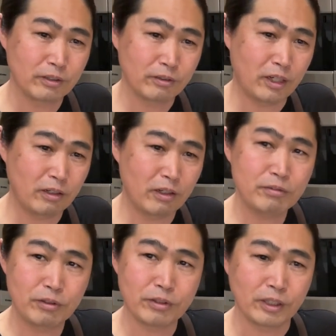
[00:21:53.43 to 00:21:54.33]
I love
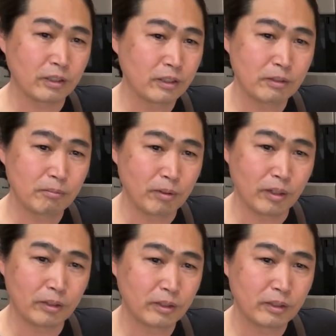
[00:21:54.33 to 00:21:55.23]
cooking,
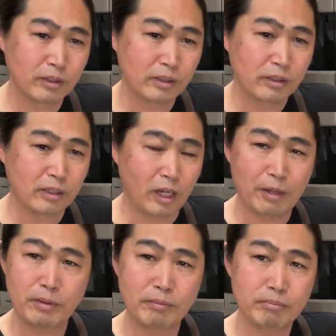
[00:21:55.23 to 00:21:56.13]
but I've
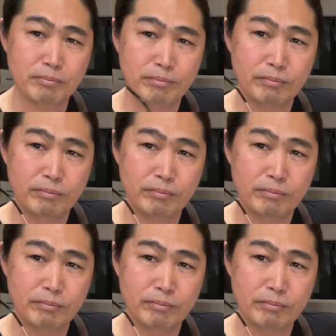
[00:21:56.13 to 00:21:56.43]
been